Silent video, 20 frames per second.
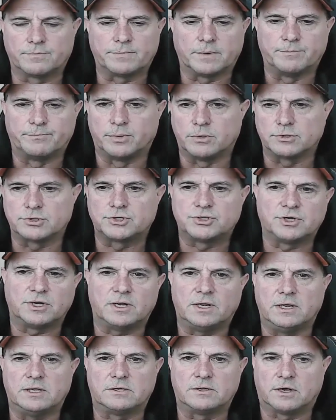bullshit
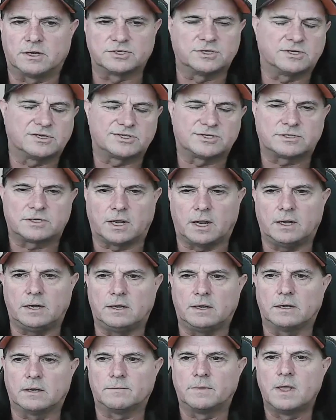he does in the
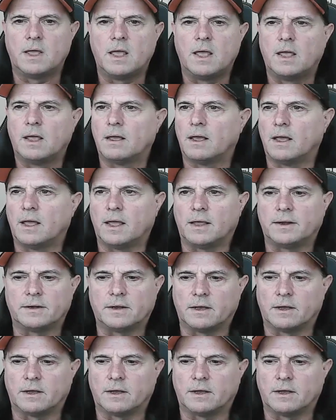stadium, and